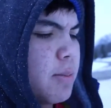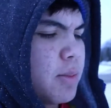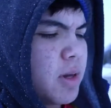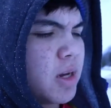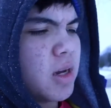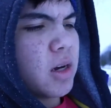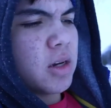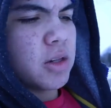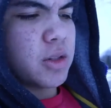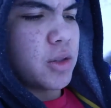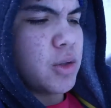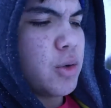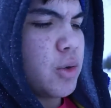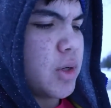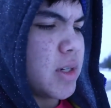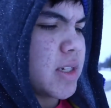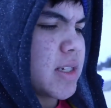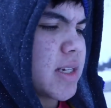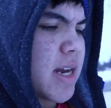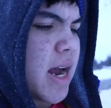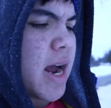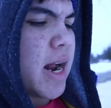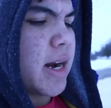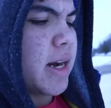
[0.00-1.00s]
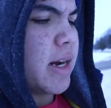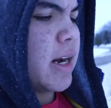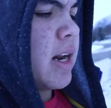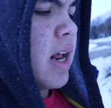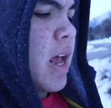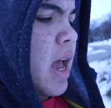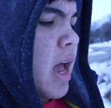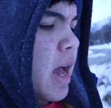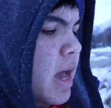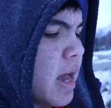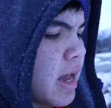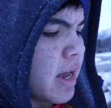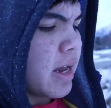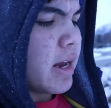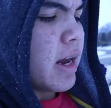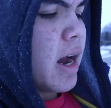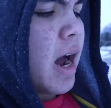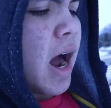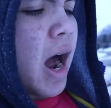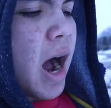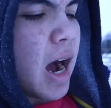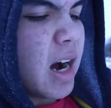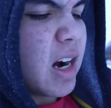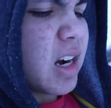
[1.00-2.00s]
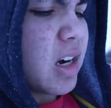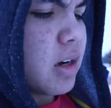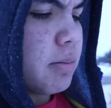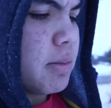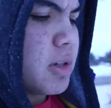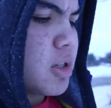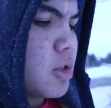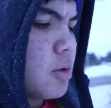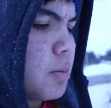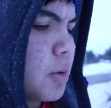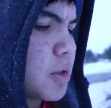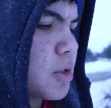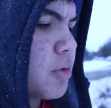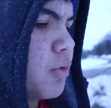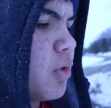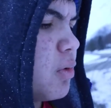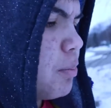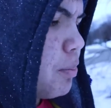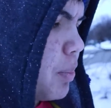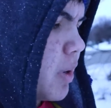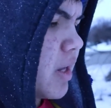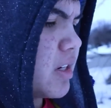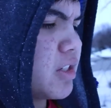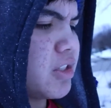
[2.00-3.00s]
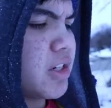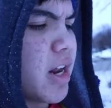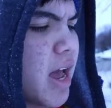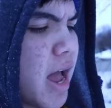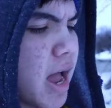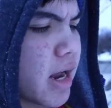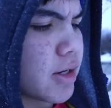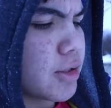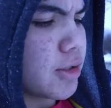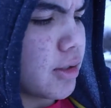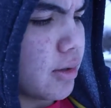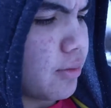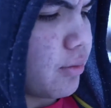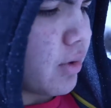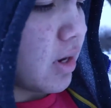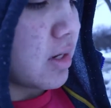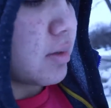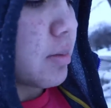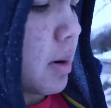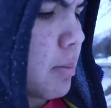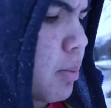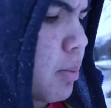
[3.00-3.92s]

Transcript: because you decided, hey, I'm going to be too much of a bitch to actually face my